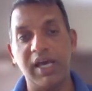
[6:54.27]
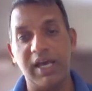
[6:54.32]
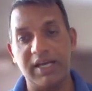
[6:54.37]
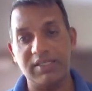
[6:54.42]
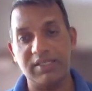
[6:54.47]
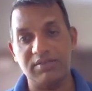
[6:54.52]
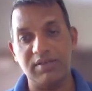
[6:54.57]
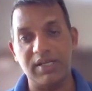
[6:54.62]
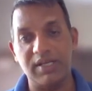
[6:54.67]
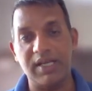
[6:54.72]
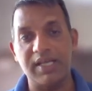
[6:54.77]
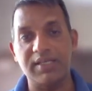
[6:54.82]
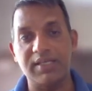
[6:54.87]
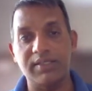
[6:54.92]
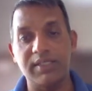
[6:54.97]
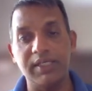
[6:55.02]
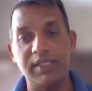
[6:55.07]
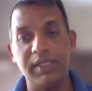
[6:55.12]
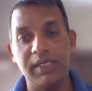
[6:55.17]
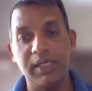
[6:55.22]
as well as
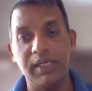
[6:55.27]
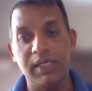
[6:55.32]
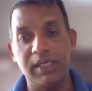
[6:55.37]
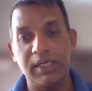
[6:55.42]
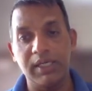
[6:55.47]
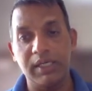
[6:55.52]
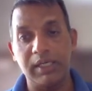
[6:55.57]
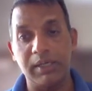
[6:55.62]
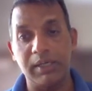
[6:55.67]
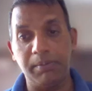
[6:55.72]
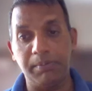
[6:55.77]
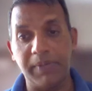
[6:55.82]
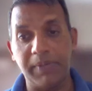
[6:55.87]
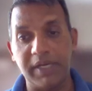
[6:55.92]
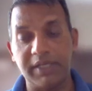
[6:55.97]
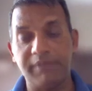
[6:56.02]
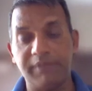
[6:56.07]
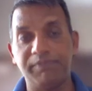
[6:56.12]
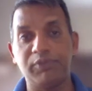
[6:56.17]
the company.